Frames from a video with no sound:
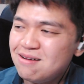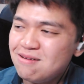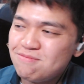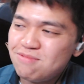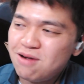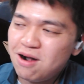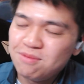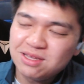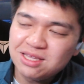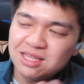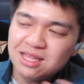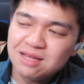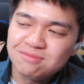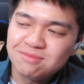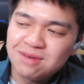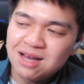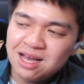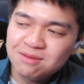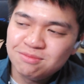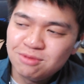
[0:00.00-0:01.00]
Probably the
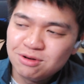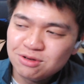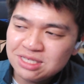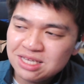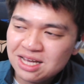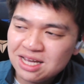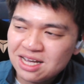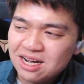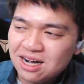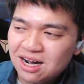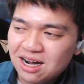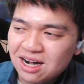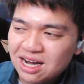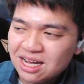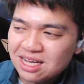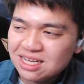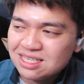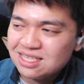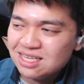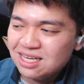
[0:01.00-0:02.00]
most
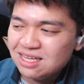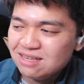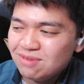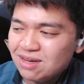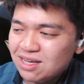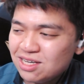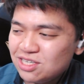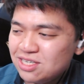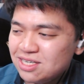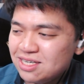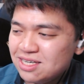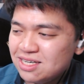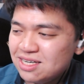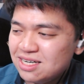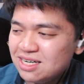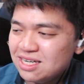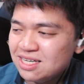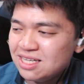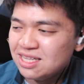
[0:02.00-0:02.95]
iconic scene by SUYOON in